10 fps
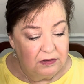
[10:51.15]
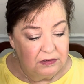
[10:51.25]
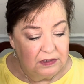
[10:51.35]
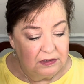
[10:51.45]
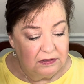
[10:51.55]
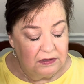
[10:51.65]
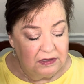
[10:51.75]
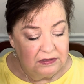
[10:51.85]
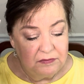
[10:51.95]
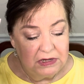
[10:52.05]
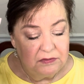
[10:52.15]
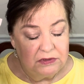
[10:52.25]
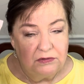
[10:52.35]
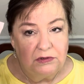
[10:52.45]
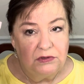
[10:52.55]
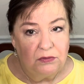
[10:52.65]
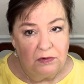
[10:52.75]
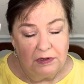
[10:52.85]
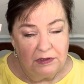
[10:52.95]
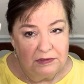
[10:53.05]
so they sometimes there's a
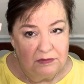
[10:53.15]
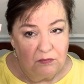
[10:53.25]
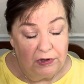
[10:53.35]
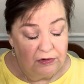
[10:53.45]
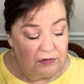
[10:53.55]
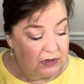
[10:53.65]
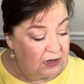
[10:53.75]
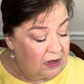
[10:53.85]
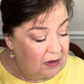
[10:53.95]
choice, rarely,